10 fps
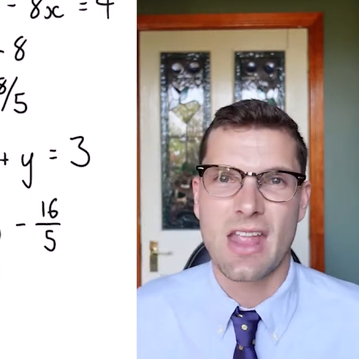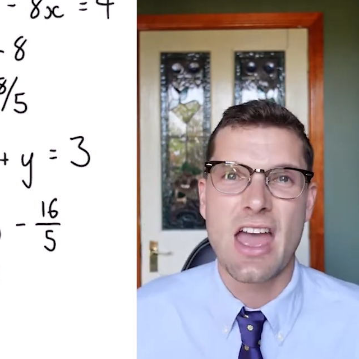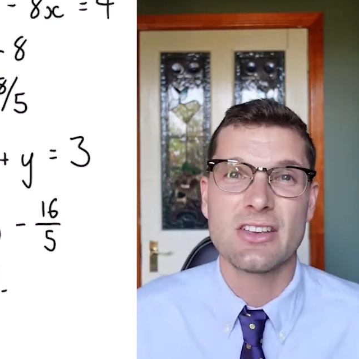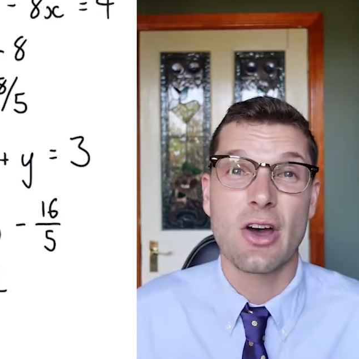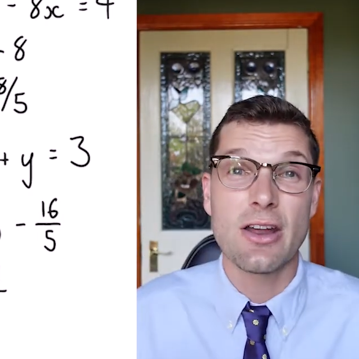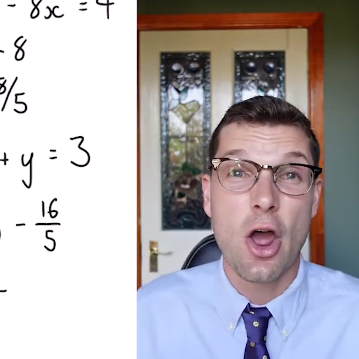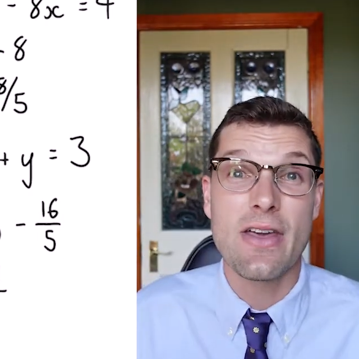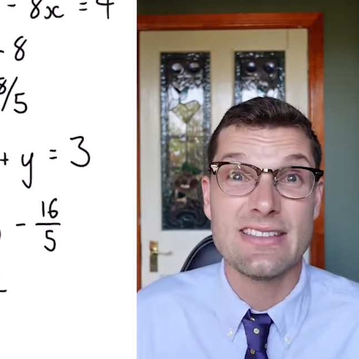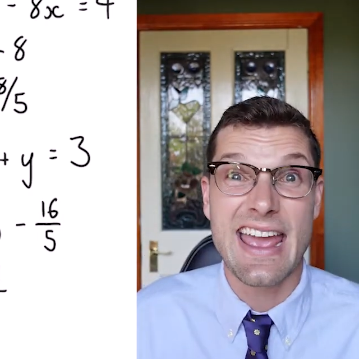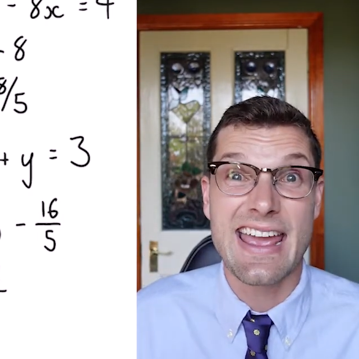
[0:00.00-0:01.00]
So I know
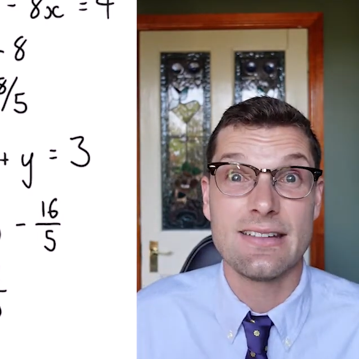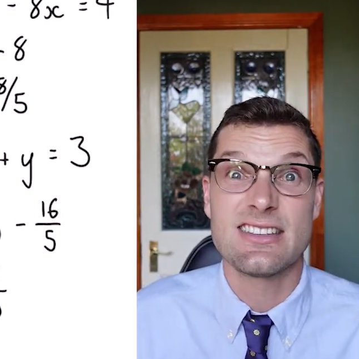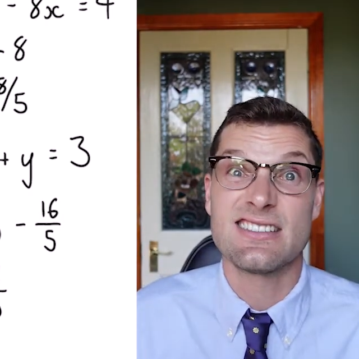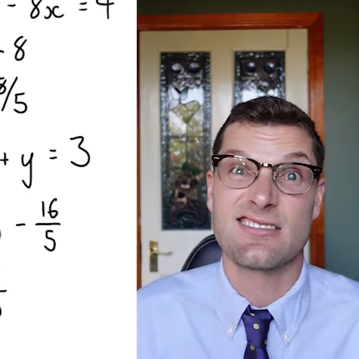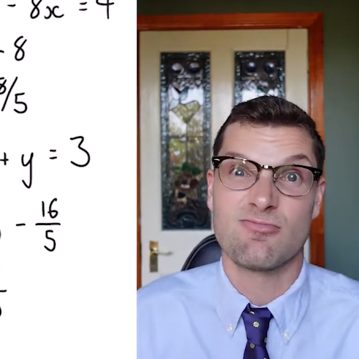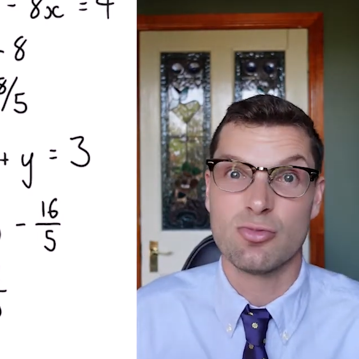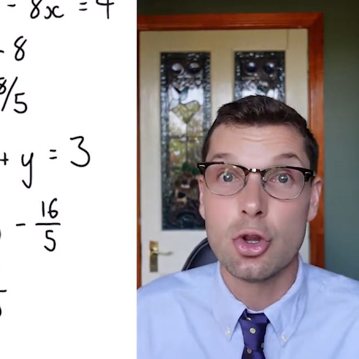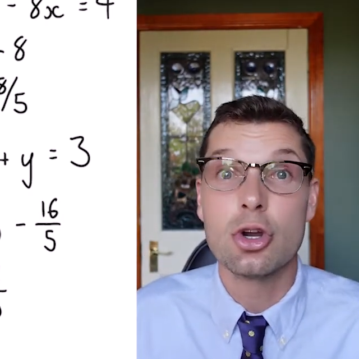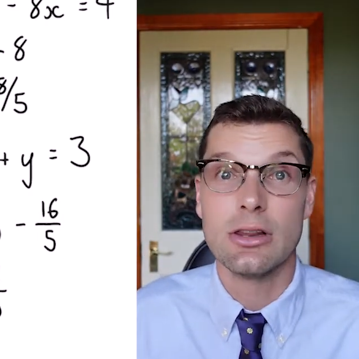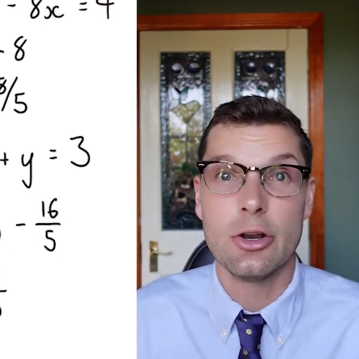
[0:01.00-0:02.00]
these answers
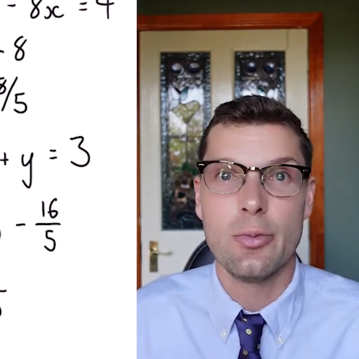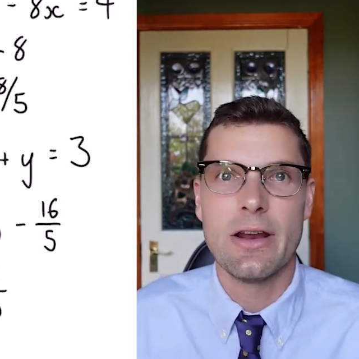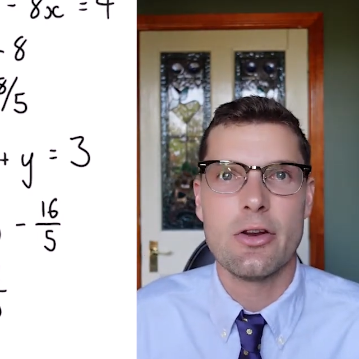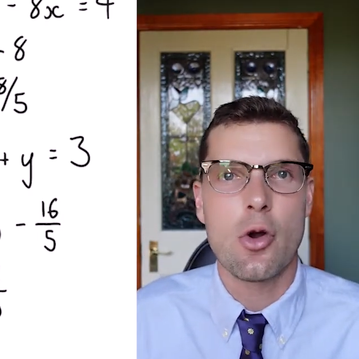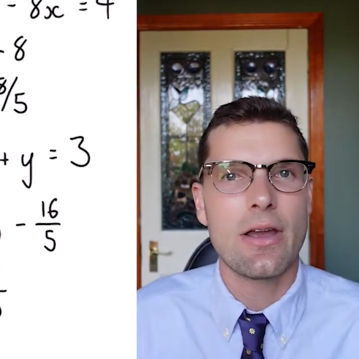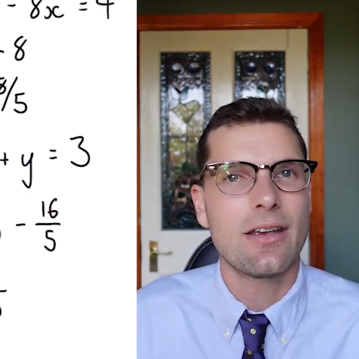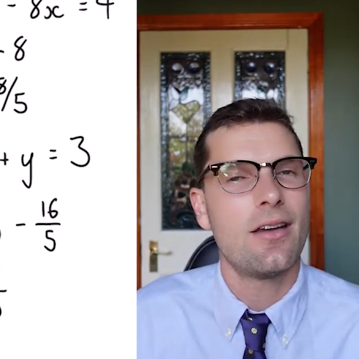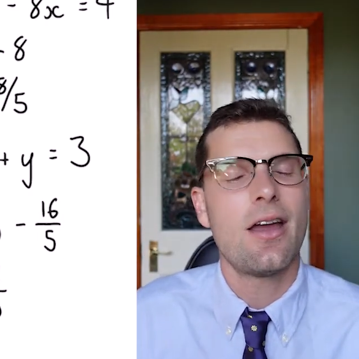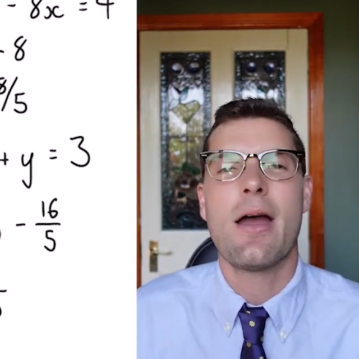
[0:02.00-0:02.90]
look a little bit annoying,